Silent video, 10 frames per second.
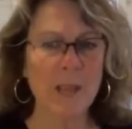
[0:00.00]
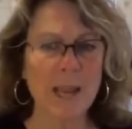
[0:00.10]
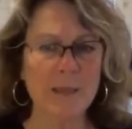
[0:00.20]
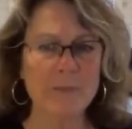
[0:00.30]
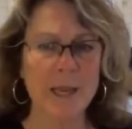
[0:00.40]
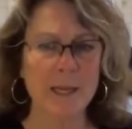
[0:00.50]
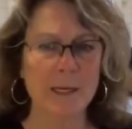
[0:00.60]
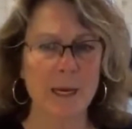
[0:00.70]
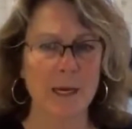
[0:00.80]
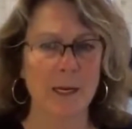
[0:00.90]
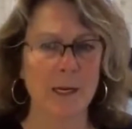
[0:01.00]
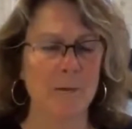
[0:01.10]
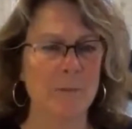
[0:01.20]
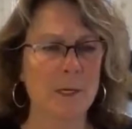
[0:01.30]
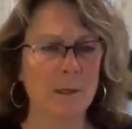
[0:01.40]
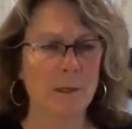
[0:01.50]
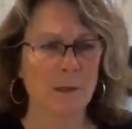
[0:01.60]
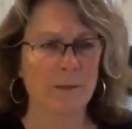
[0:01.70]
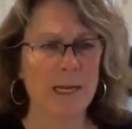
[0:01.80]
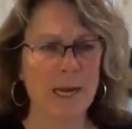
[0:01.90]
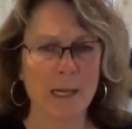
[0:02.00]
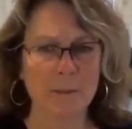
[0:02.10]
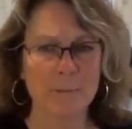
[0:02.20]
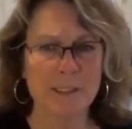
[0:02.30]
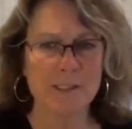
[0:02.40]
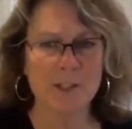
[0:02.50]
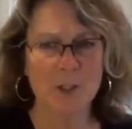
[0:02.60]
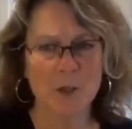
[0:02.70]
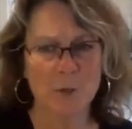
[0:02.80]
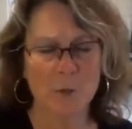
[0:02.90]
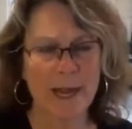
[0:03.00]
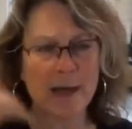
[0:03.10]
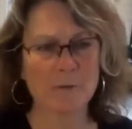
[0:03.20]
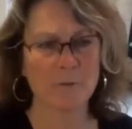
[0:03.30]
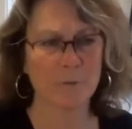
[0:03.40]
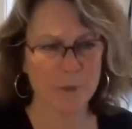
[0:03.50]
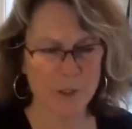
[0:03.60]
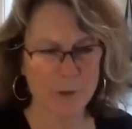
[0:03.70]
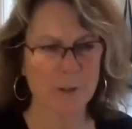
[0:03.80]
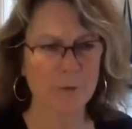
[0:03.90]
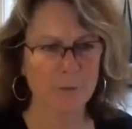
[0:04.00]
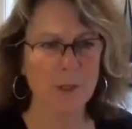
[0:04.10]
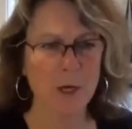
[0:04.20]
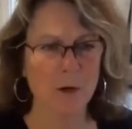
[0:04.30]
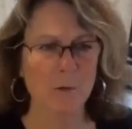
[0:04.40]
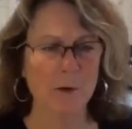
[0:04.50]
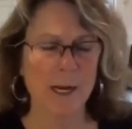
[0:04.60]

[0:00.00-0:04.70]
And then the elements to create user flow,